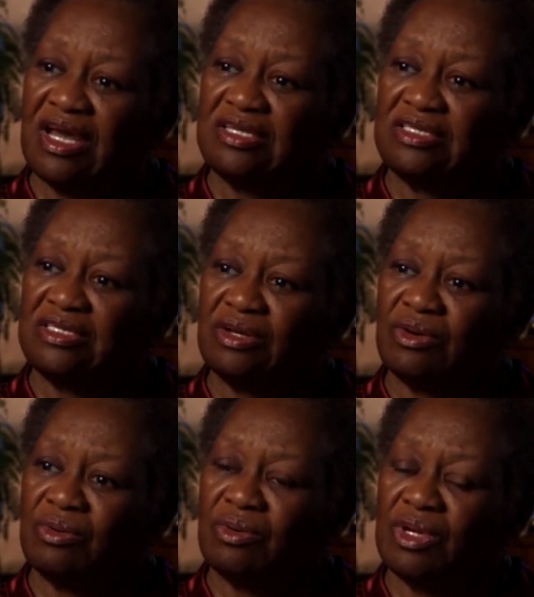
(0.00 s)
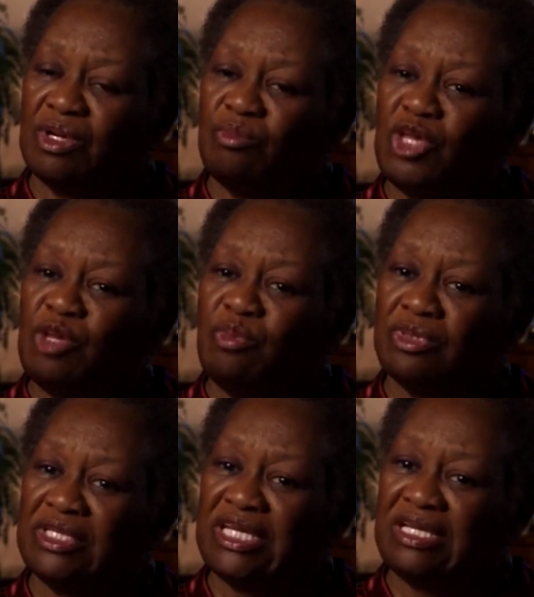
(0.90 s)
And so
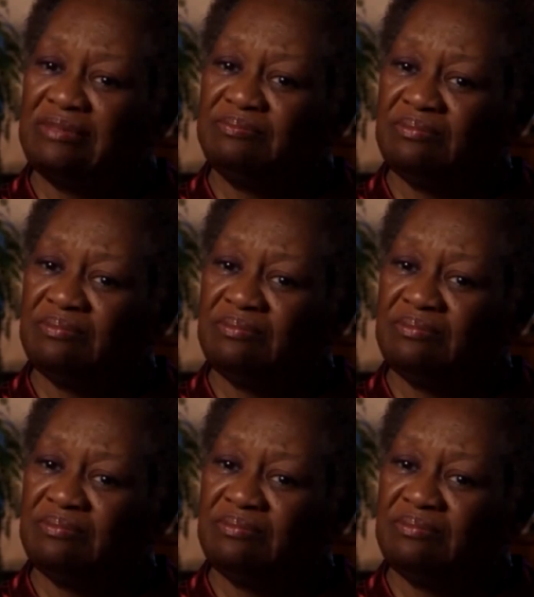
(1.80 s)
people did